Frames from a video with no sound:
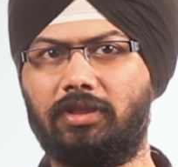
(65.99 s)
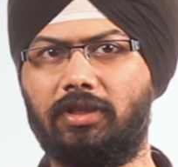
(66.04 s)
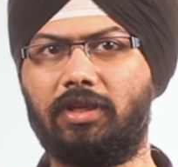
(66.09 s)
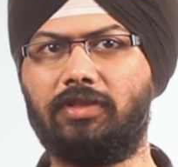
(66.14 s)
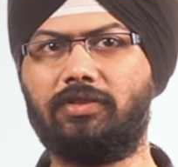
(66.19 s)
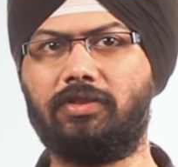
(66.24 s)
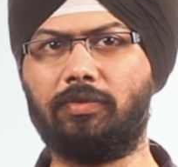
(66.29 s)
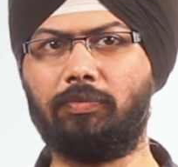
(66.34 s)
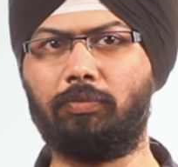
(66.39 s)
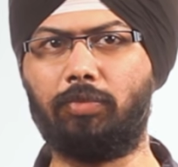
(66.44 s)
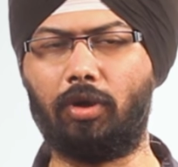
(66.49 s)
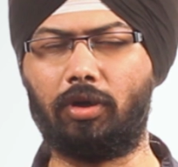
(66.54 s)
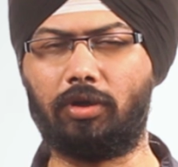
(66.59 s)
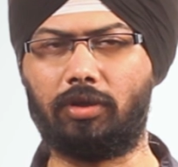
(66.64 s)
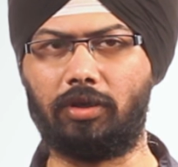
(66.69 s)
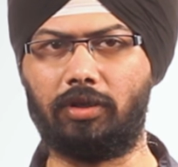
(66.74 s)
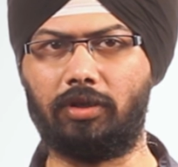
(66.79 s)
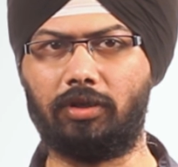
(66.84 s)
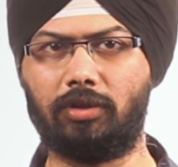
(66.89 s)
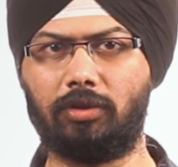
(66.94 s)
is
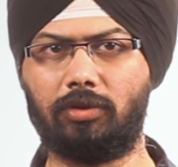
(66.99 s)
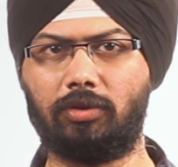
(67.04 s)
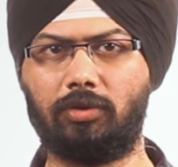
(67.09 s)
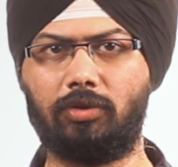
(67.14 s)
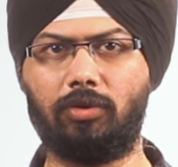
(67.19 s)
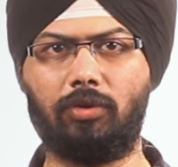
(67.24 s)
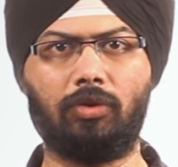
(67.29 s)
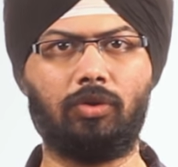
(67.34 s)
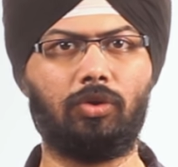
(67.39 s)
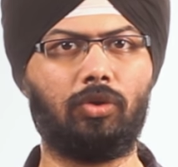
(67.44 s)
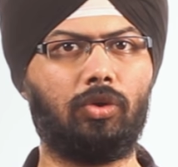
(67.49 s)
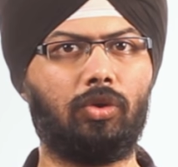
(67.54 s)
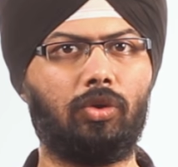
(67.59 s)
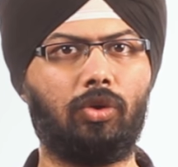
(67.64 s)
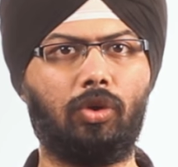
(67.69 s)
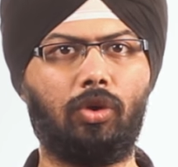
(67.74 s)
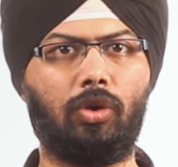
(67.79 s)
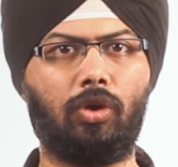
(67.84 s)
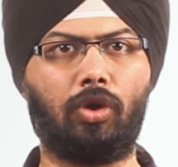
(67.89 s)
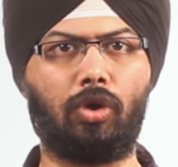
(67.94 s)
important.
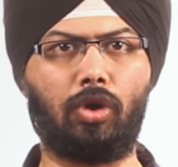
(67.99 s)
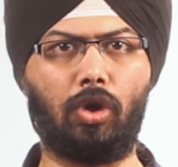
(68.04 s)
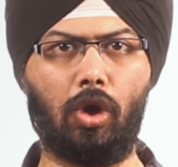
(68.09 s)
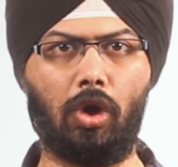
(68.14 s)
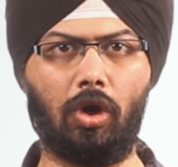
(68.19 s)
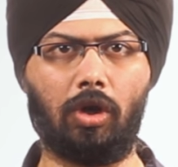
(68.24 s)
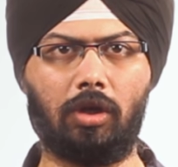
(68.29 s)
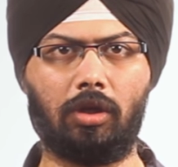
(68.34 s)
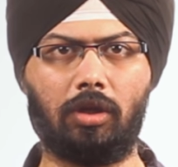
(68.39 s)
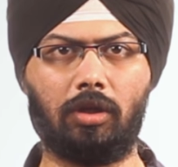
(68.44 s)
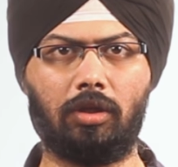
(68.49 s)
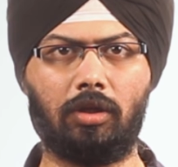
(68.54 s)
Wrong.